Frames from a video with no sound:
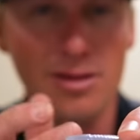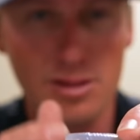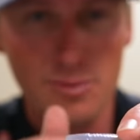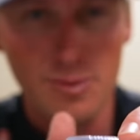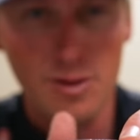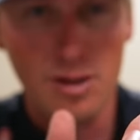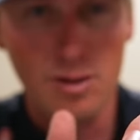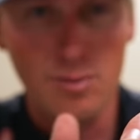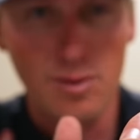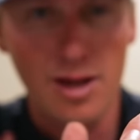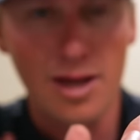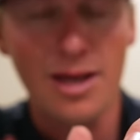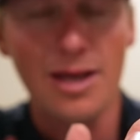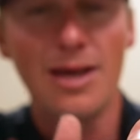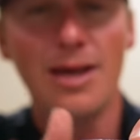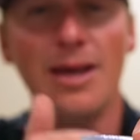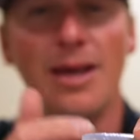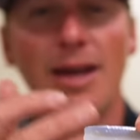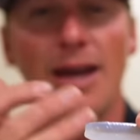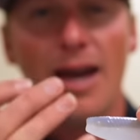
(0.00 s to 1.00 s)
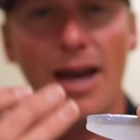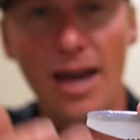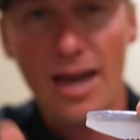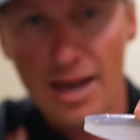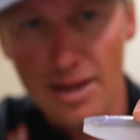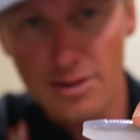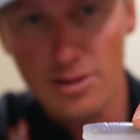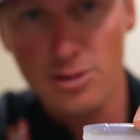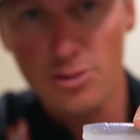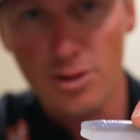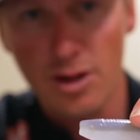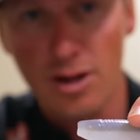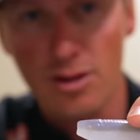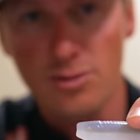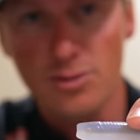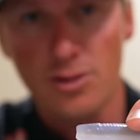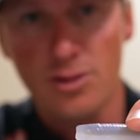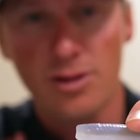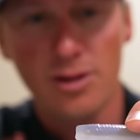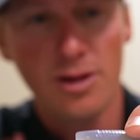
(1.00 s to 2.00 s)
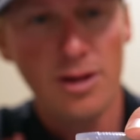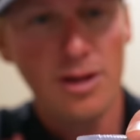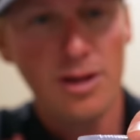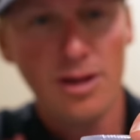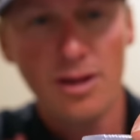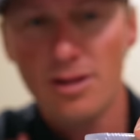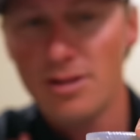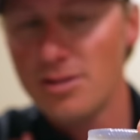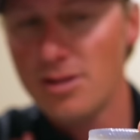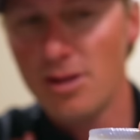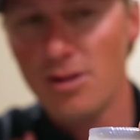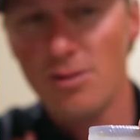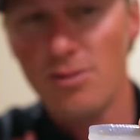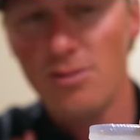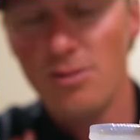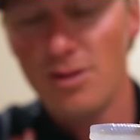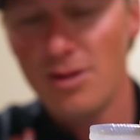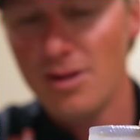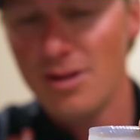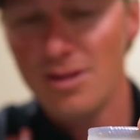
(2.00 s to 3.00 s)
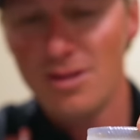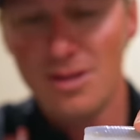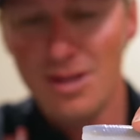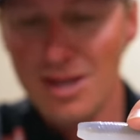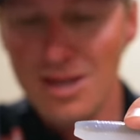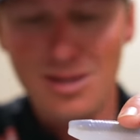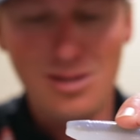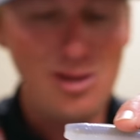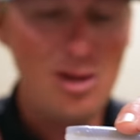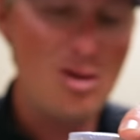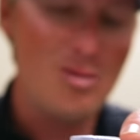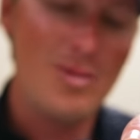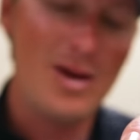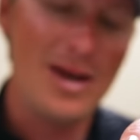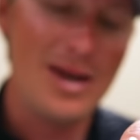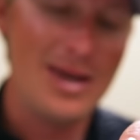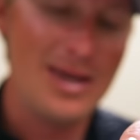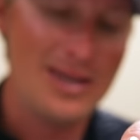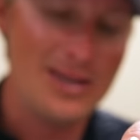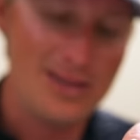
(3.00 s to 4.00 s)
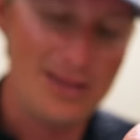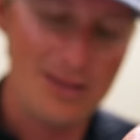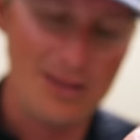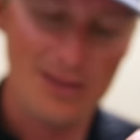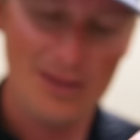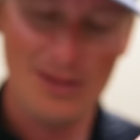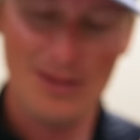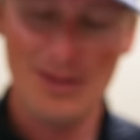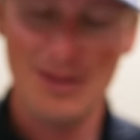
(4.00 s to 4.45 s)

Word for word: the spinnerbait and the scrounger. So these two baits